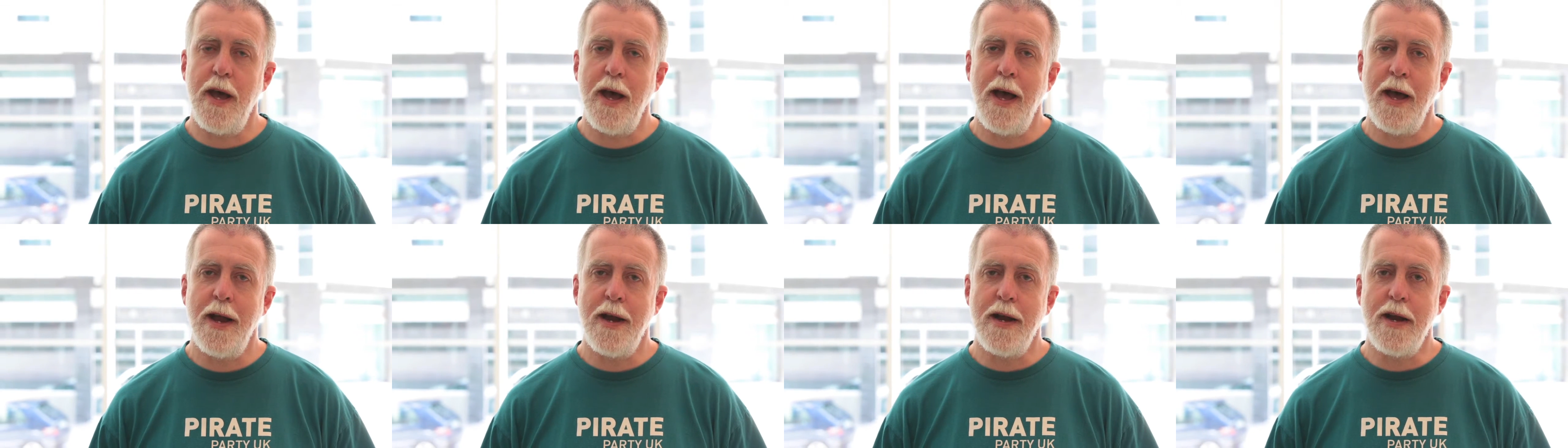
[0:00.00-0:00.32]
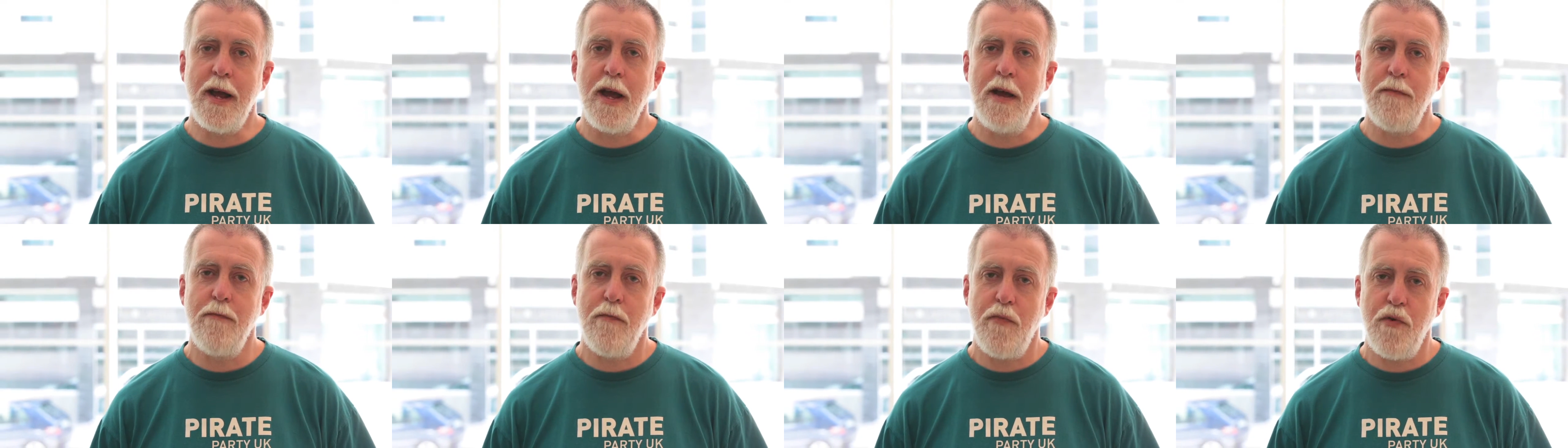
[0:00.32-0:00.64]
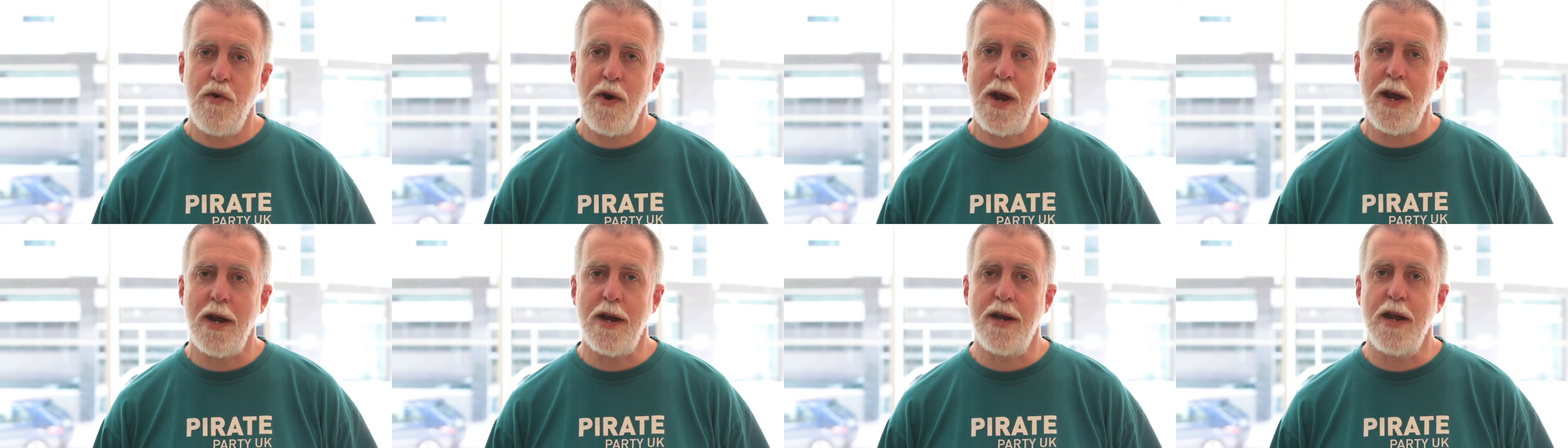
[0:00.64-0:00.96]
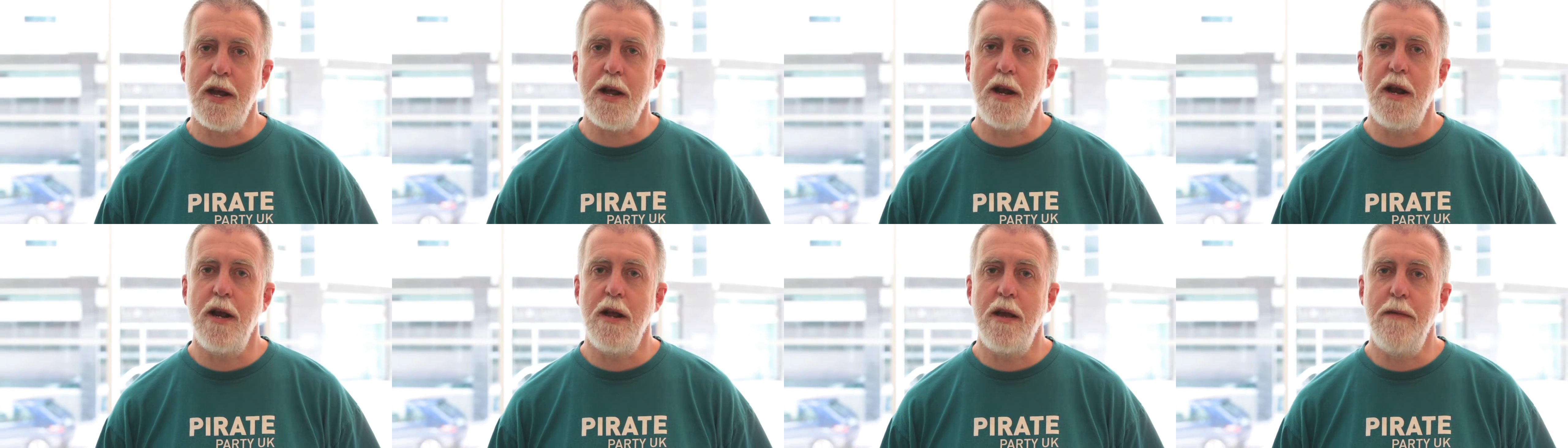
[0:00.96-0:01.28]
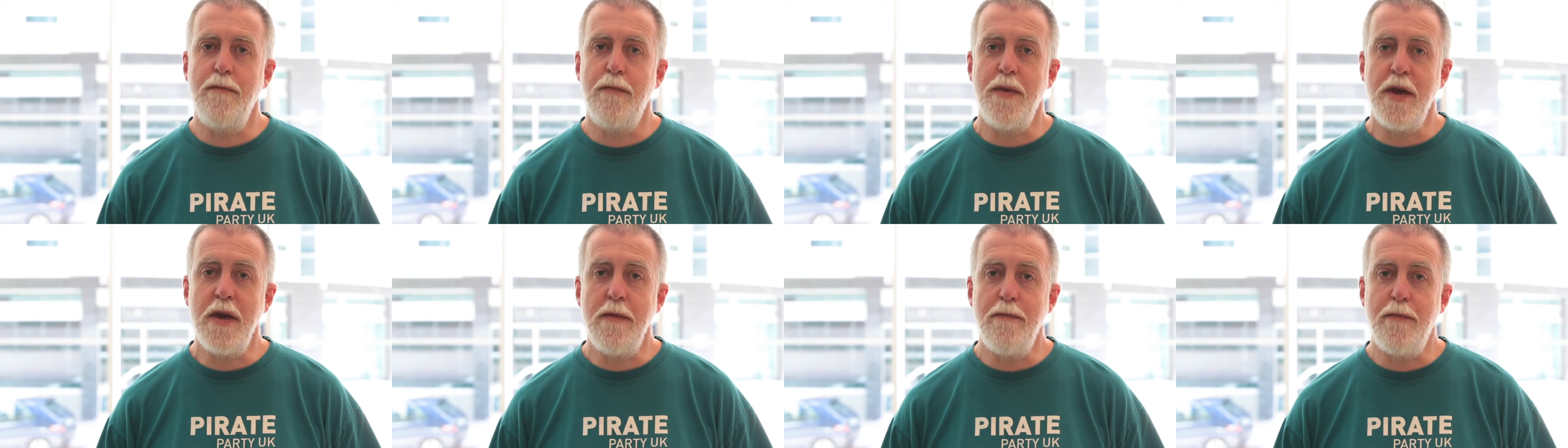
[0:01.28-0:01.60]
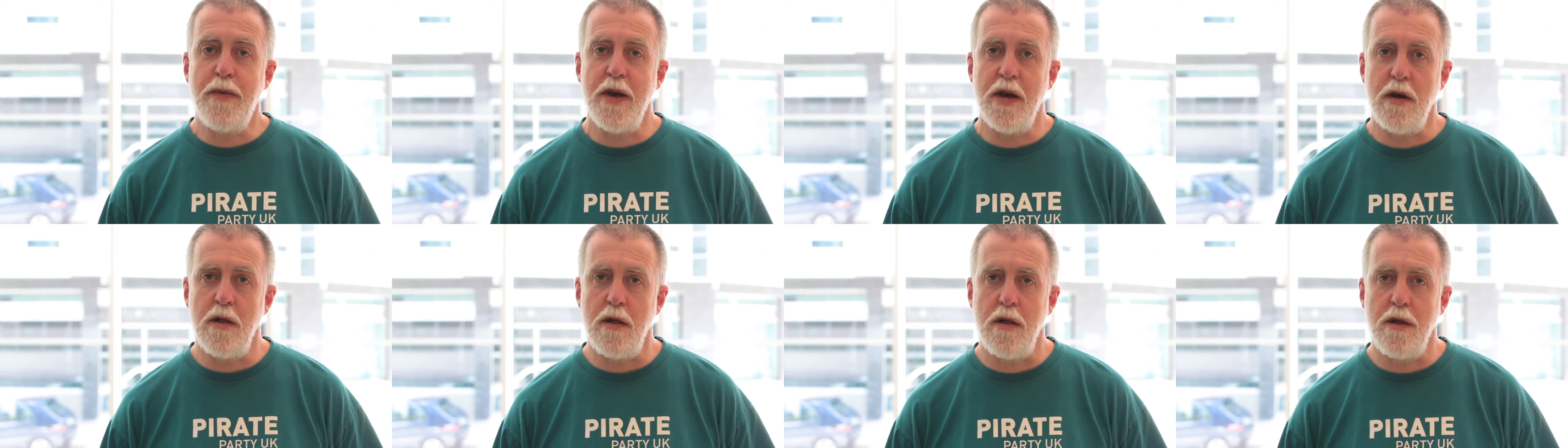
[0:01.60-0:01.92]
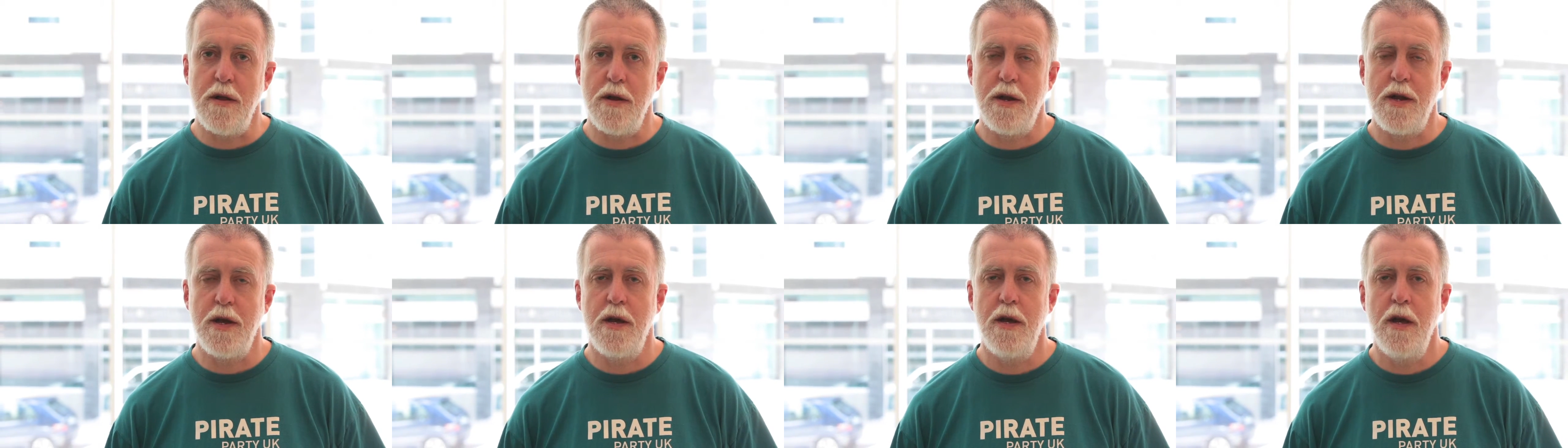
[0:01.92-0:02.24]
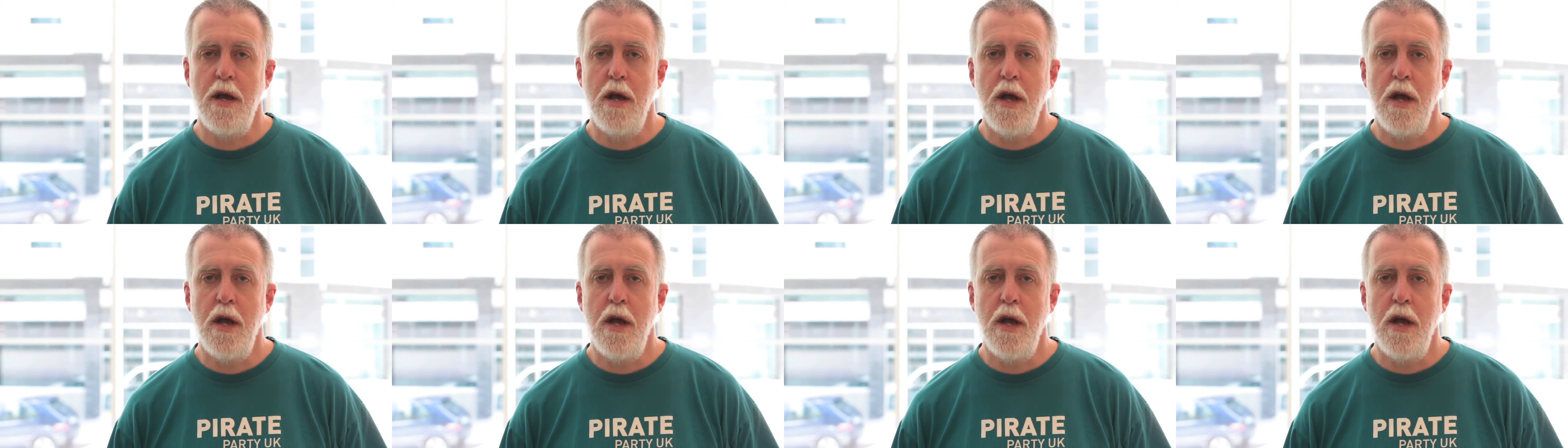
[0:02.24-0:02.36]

and can practically be built.